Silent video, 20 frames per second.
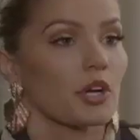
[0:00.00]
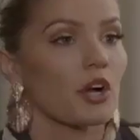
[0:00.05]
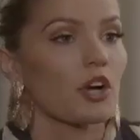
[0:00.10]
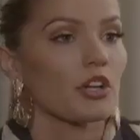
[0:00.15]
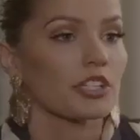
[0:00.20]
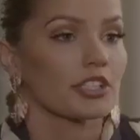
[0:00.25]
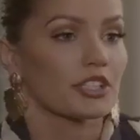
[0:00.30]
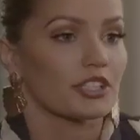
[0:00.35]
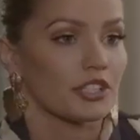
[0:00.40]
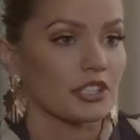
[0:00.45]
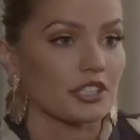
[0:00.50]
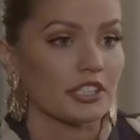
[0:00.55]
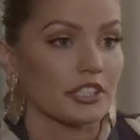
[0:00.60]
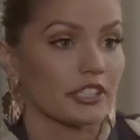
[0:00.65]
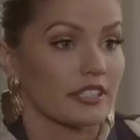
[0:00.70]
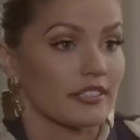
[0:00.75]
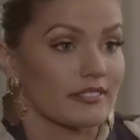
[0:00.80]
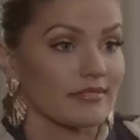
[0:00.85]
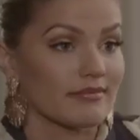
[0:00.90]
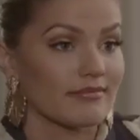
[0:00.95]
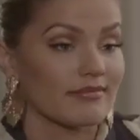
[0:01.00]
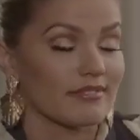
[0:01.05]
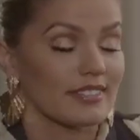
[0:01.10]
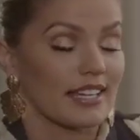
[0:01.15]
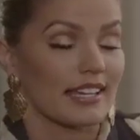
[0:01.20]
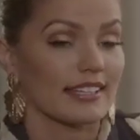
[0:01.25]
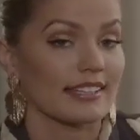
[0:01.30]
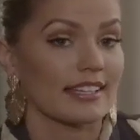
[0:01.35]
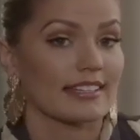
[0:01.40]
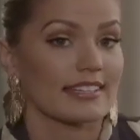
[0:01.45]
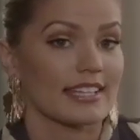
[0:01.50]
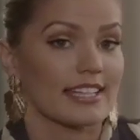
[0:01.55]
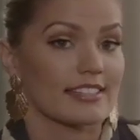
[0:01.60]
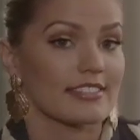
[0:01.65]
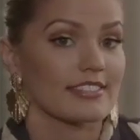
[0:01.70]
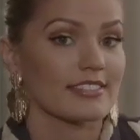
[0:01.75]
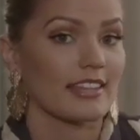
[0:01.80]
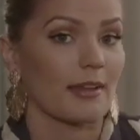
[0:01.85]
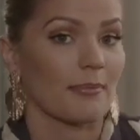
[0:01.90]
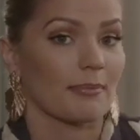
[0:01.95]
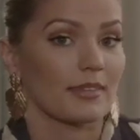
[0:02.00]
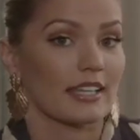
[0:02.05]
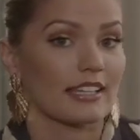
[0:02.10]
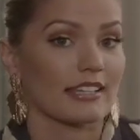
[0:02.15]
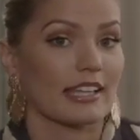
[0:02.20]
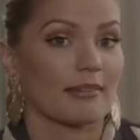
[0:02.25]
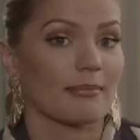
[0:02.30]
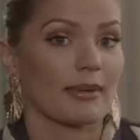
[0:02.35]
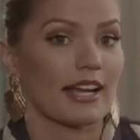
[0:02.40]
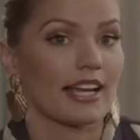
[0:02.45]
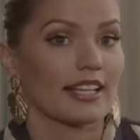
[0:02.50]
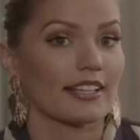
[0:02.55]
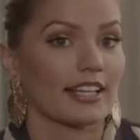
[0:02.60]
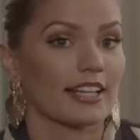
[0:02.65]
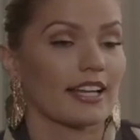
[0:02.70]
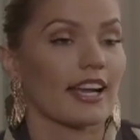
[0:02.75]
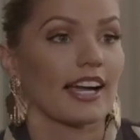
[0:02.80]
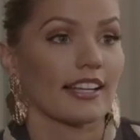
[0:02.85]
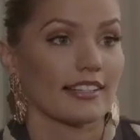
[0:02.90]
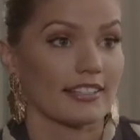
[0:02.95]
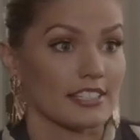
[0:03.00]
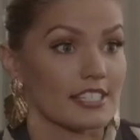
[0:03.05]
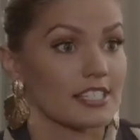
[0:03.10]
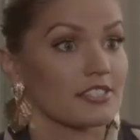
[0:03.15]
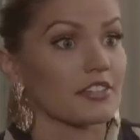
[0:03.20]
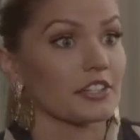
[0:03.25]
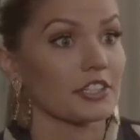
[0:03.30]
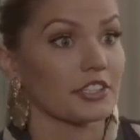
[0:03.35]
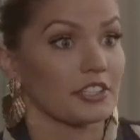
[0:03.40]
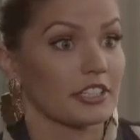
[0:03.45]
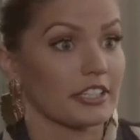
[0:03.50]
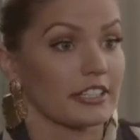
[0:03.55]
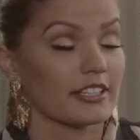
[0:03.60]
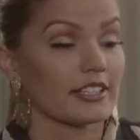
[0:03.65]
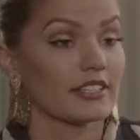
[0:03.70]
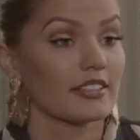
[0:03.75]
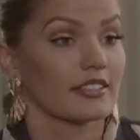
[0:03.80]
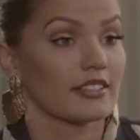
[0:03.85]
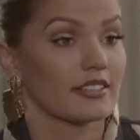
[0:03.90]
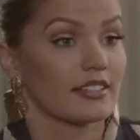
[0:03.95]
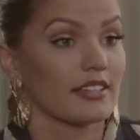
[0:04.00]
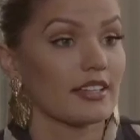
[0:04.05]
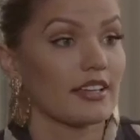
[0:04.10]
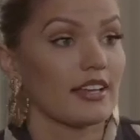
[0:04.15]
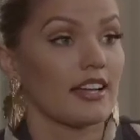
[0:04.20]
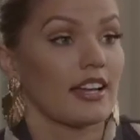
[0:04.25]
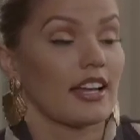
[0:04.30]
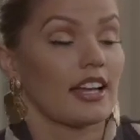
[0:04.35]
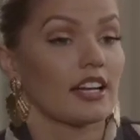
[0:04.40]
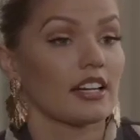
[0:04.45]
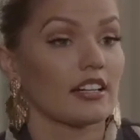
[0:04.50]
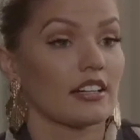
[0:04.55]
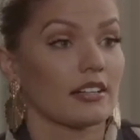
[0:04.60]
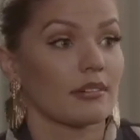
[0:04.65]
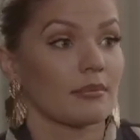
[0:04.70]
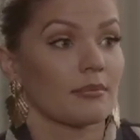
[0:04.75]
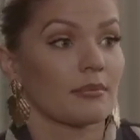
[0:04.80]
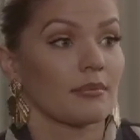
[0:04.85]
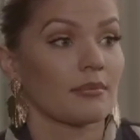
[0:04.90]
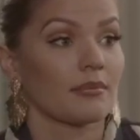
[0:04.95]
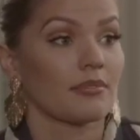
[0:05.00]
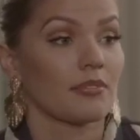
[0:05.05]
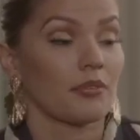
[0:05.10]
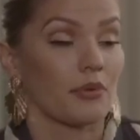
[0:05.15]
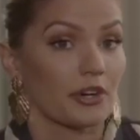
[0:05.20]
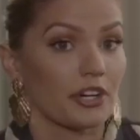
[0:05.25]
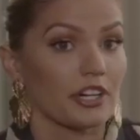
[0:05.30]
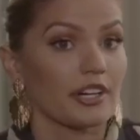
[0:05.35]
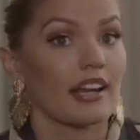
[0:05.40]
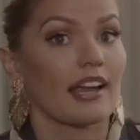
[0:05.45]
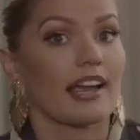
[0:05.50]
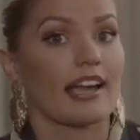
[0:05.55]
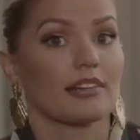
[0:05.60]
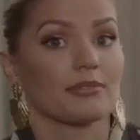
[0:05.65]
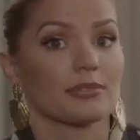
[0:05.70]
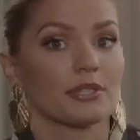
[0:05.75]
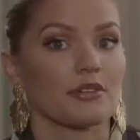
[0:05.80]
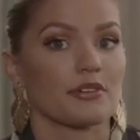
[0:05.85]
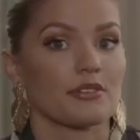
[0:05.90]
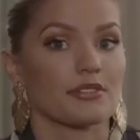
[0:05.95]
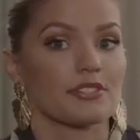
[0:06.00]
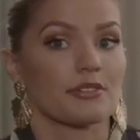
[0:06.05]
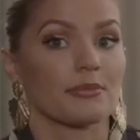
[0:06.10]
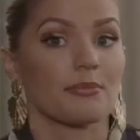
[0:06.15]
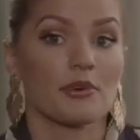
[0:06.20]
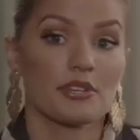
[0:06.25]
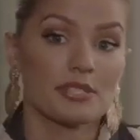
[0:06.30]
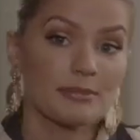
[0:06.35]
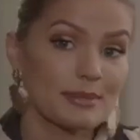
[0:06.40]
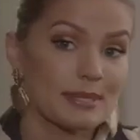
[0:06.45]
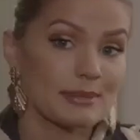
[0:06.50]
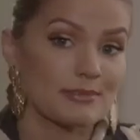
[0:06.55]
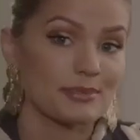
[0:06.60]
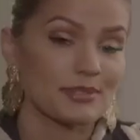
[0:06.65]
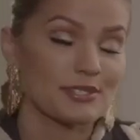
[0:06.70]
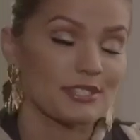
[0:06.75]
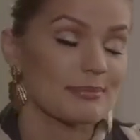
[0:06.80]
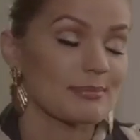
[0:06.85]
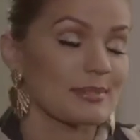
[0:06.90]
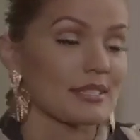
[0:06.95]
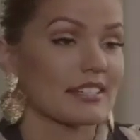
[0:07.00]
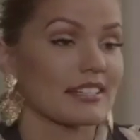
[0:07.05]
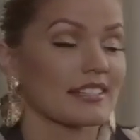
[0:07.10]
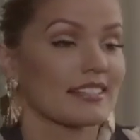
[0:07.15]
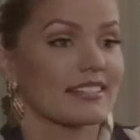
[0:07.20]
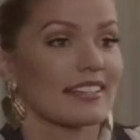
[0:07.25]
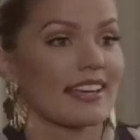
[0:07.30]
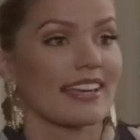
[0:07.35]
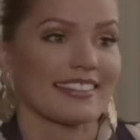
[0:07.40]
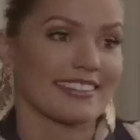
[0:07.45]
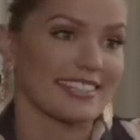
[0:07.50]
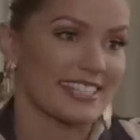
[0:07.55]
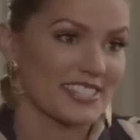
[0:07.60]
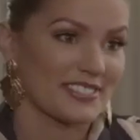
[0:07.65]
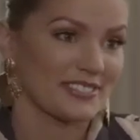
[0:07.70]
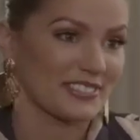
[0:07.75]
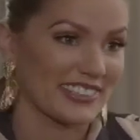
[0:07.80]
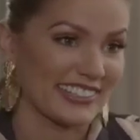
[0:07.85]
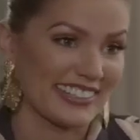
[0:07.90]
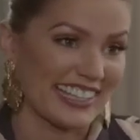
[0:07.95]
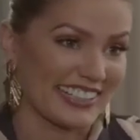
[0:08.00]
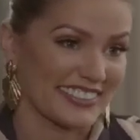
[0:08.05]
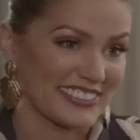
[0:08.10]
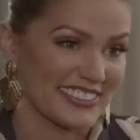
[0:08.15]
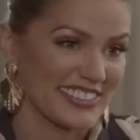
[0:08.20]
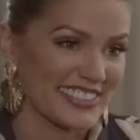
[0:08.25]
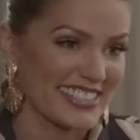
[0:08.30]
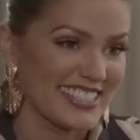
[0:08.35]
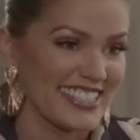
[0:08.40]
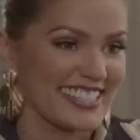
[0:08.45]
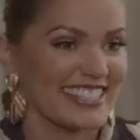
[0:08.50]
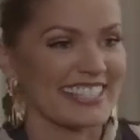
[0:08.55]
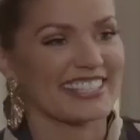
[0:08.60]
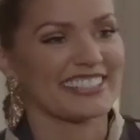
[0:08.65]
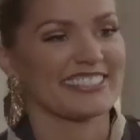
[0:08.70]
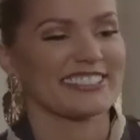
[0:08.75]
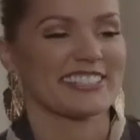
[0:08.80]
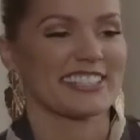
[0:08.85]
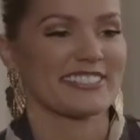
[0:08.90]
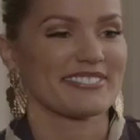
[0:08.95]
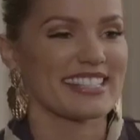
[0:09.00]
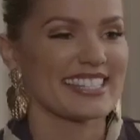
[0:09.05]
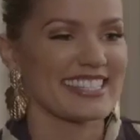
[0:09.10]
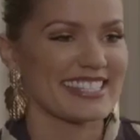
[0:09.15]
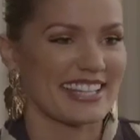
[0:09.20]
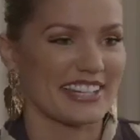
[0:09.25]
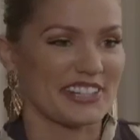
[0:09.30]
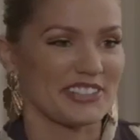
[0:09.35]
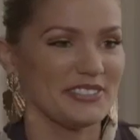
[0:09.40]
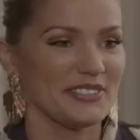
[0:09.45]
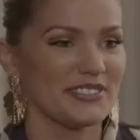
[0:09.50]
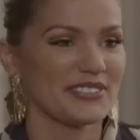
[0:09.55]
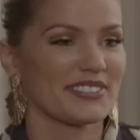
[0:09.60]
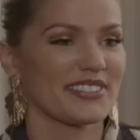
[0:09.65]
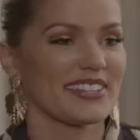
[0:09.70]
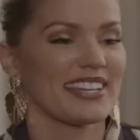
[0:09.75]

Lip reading: So we're all a union. I think that's something that my island is very unique for. And we also, most people speak at least 4 languages, including myself.